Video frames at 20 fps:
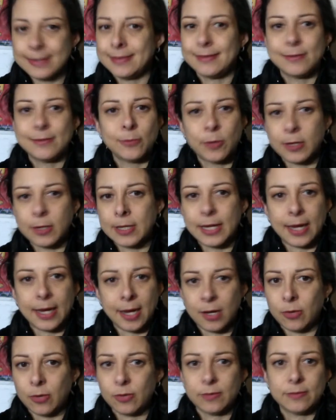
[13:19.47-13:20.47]
work
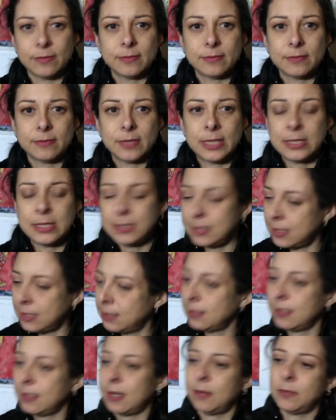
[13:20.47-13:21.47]
out. It
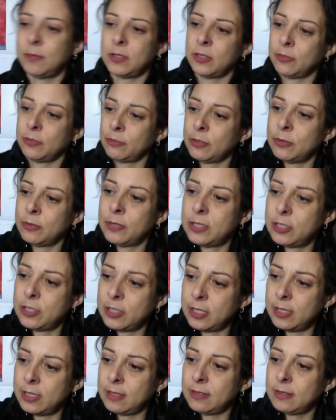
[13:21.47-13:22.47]
didn't come to
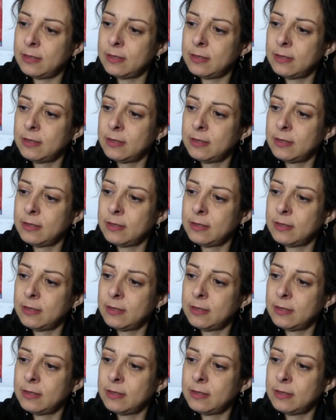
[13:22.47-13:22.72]
fruition.